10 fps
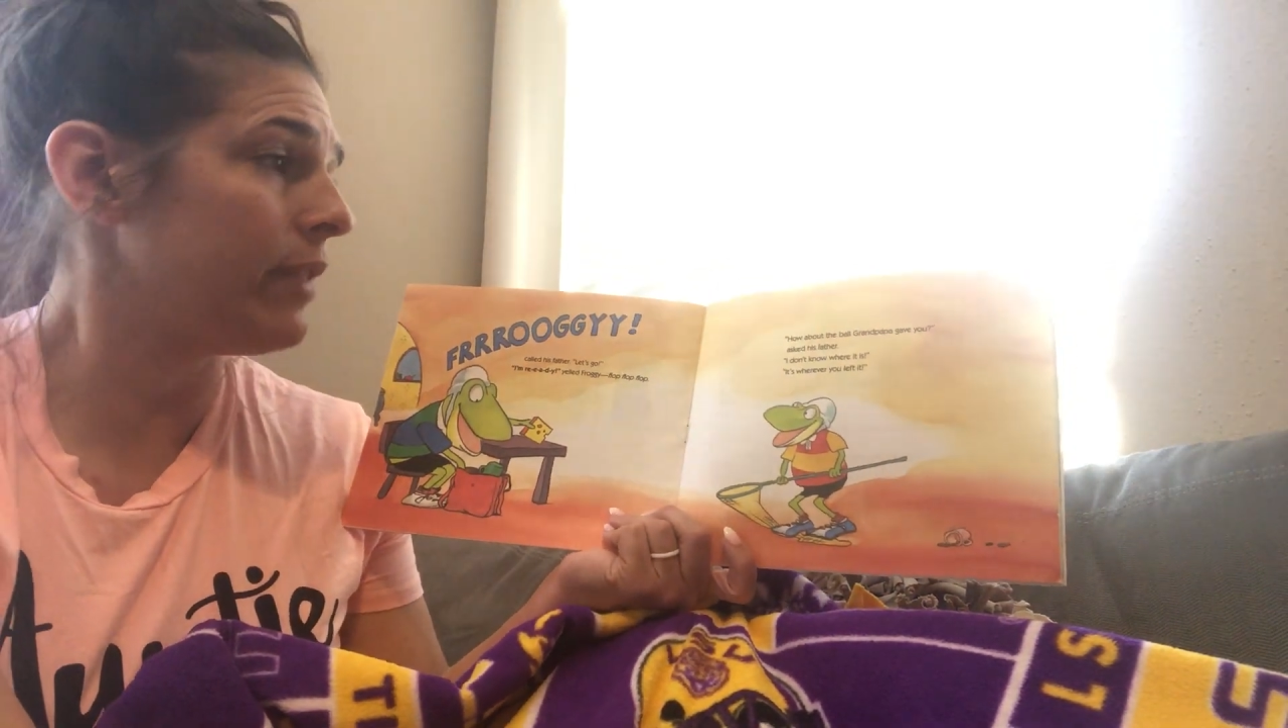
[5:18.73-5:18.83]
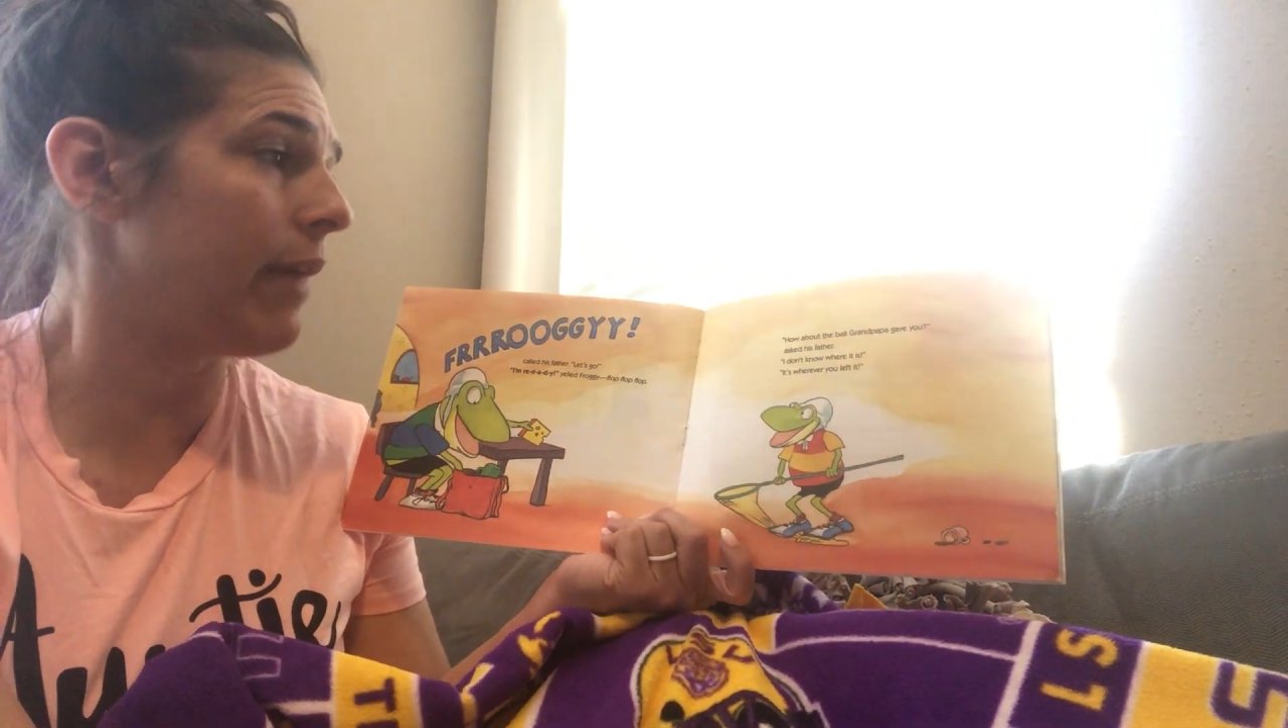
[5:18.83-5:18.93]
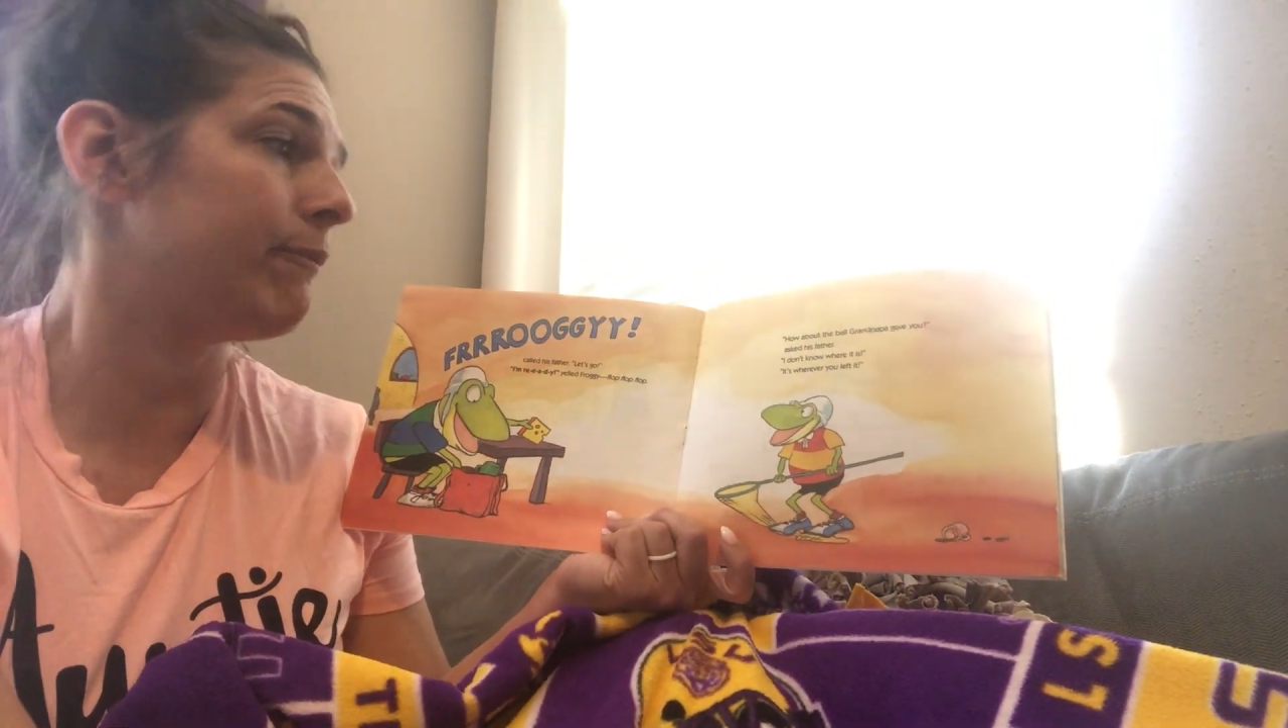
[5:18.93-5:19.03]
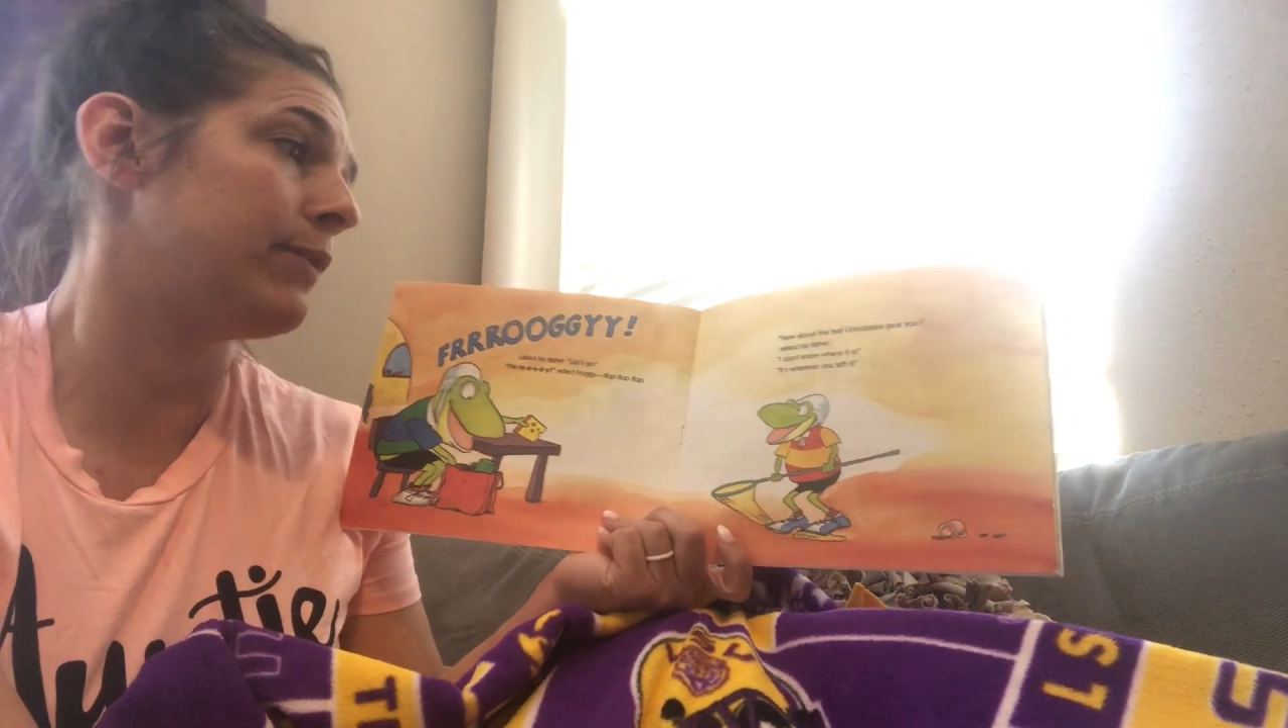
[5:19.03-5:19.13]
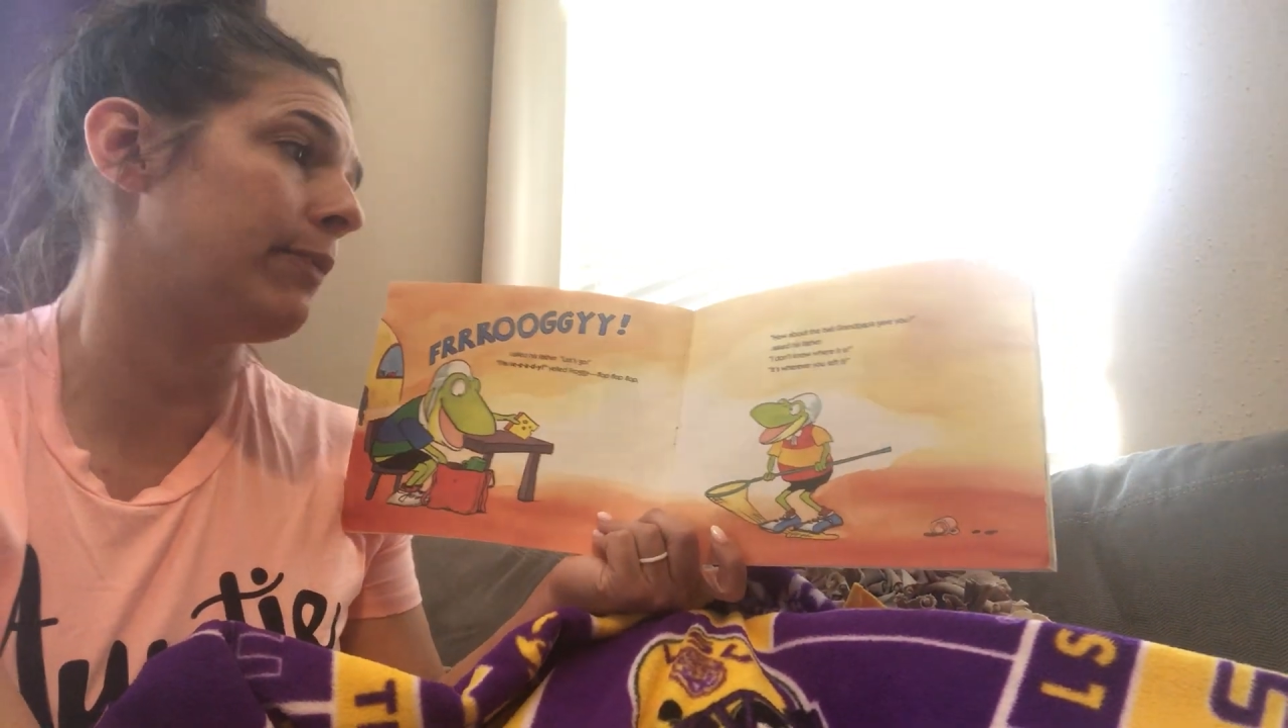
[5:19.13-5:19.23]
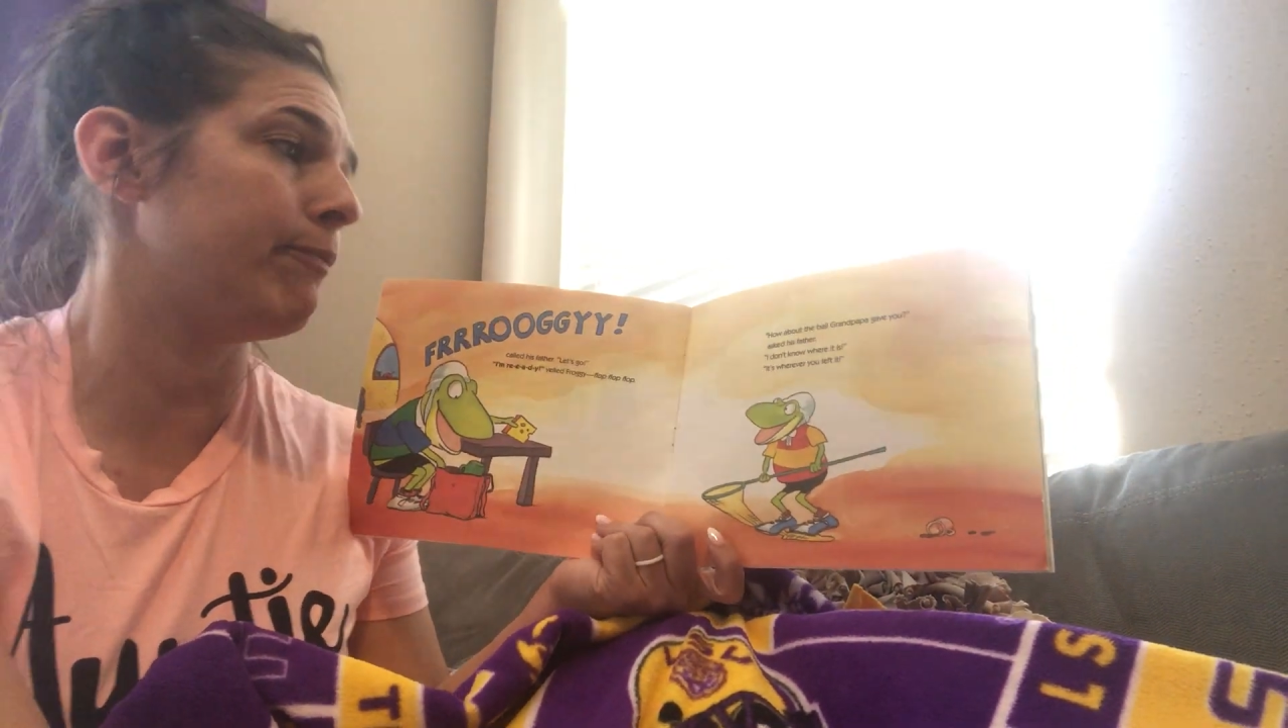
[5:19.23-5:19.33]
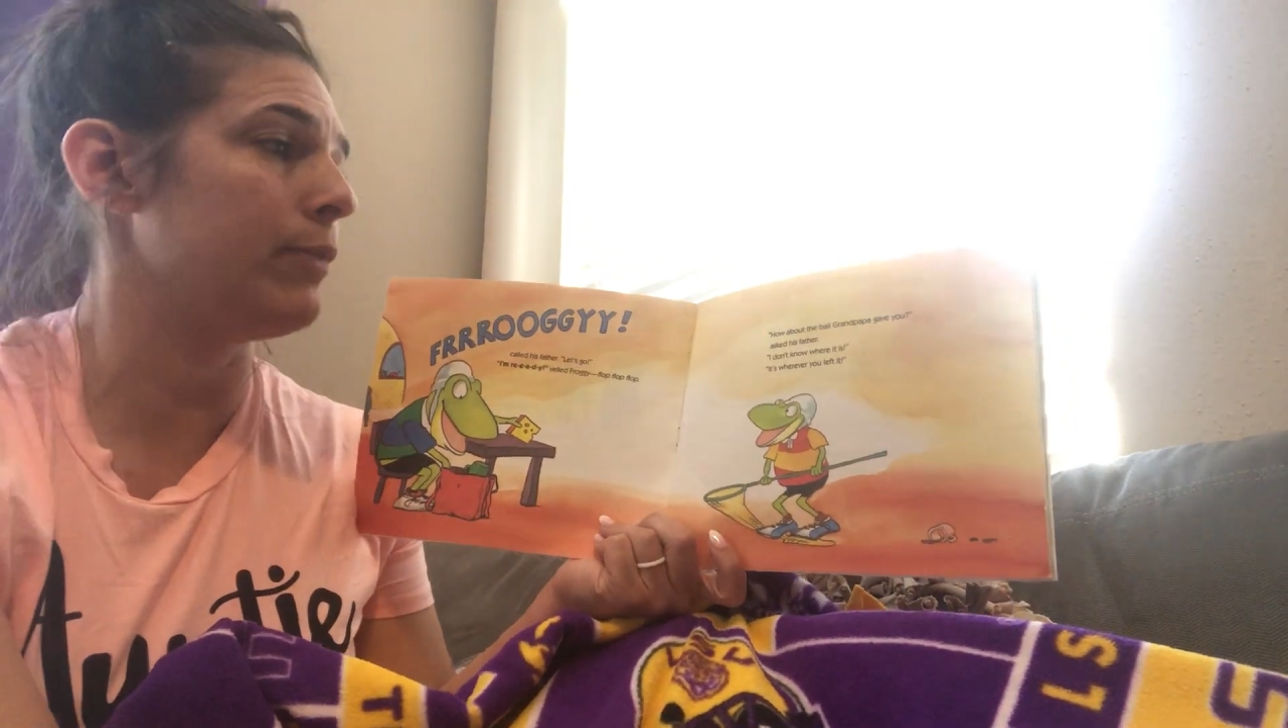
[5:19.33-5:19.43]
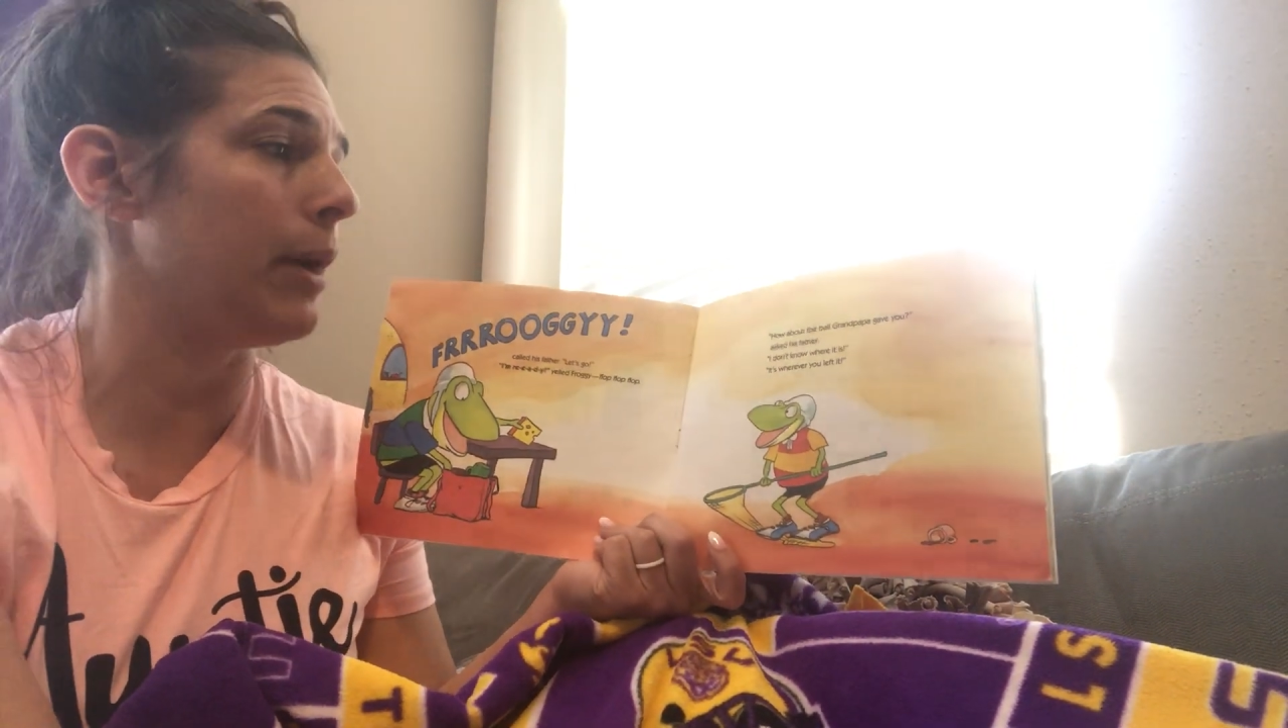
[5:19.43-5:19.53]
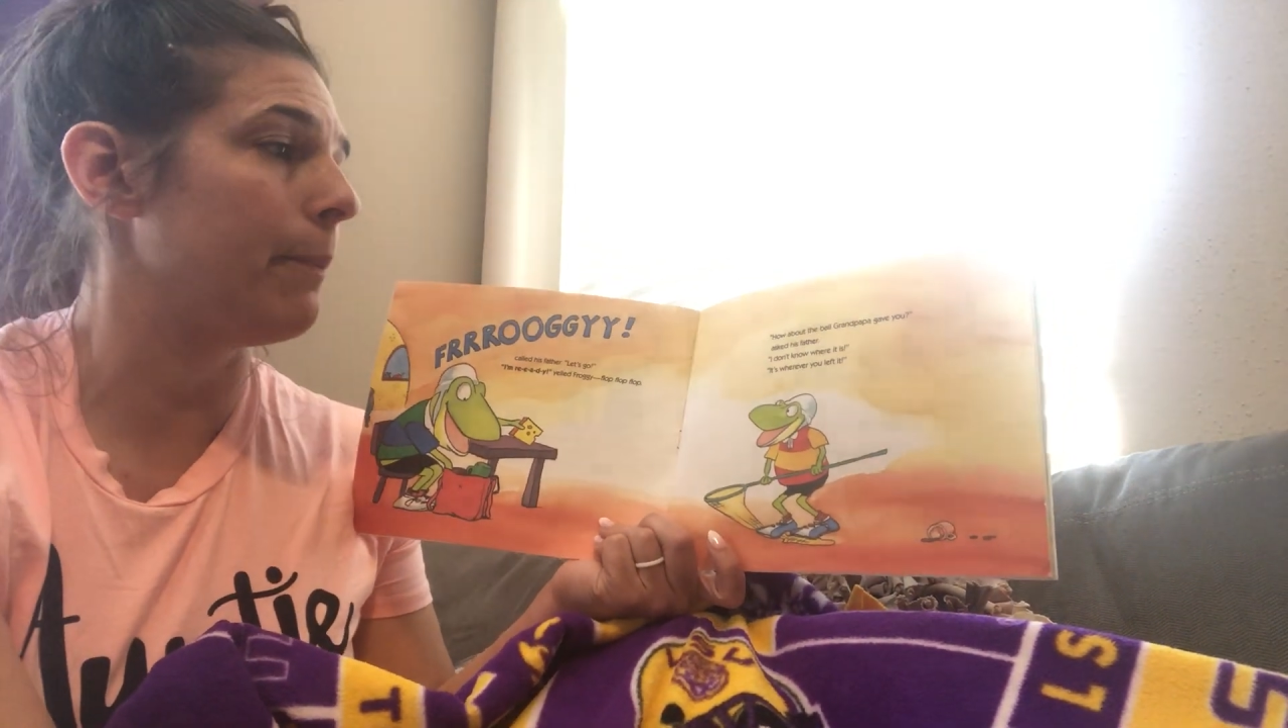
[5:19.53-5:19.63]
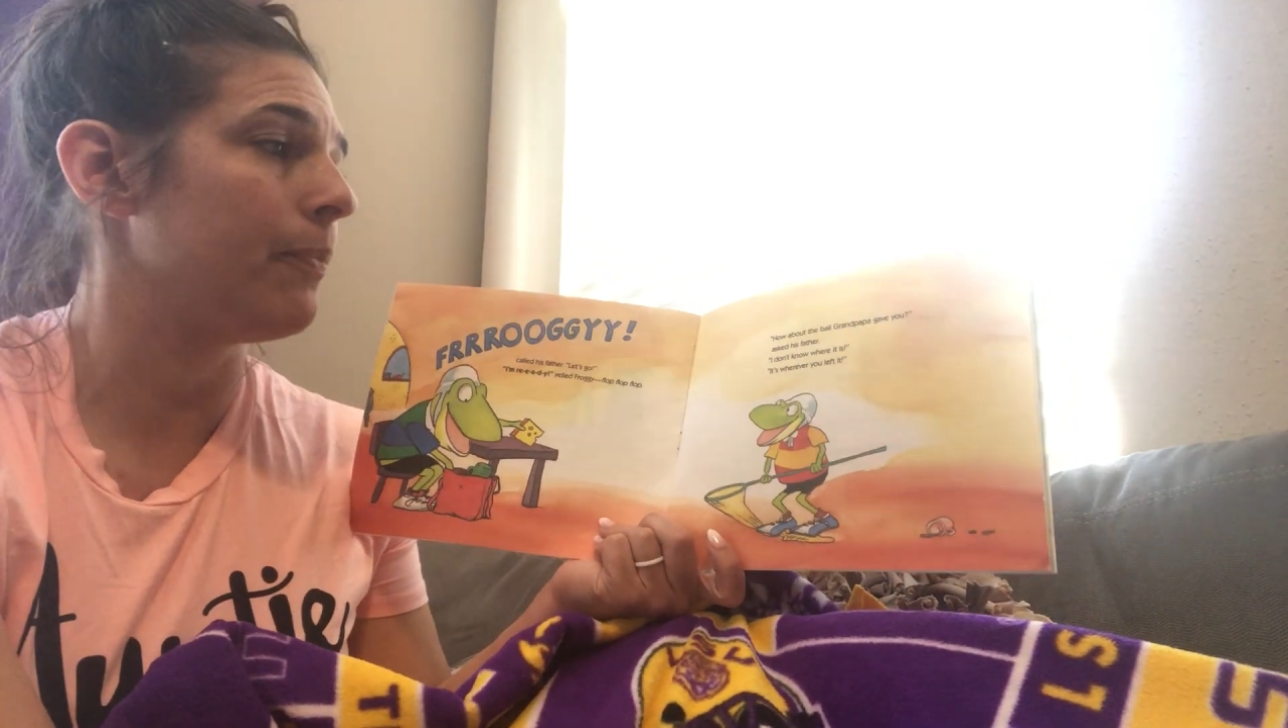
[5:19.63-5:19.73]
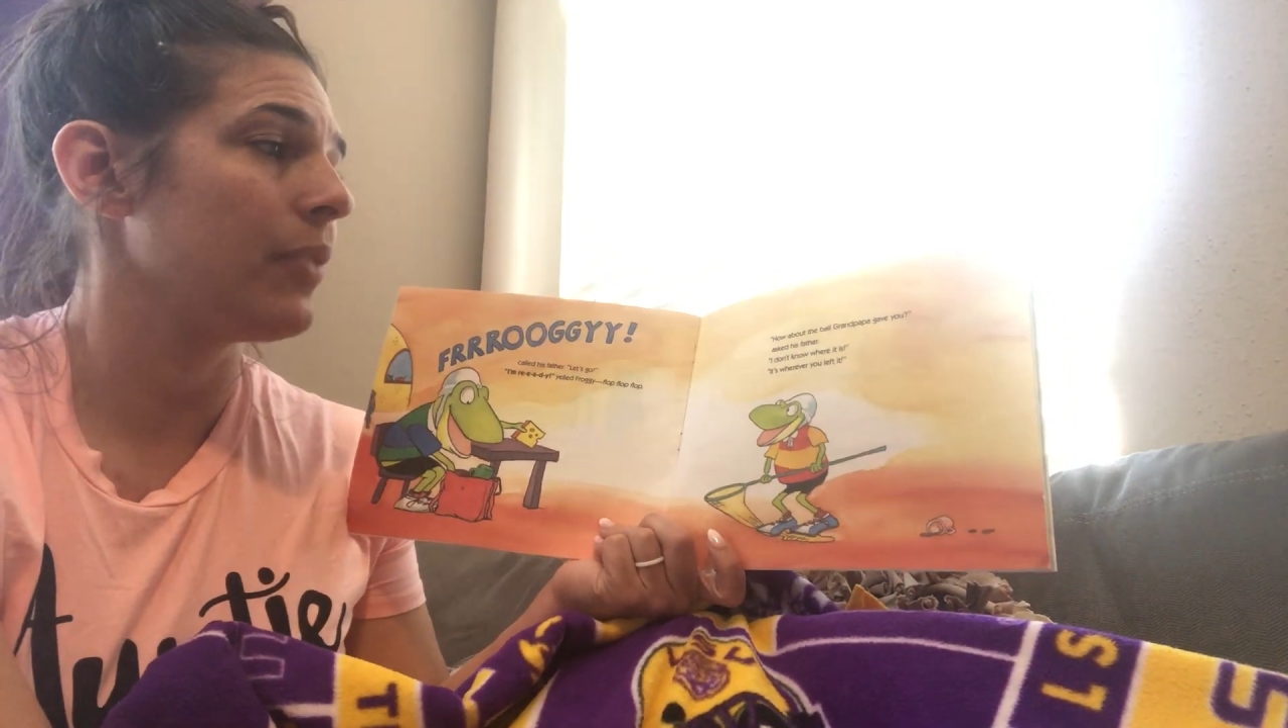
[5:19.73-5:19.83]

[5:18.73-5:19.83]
Blah, blah, blah.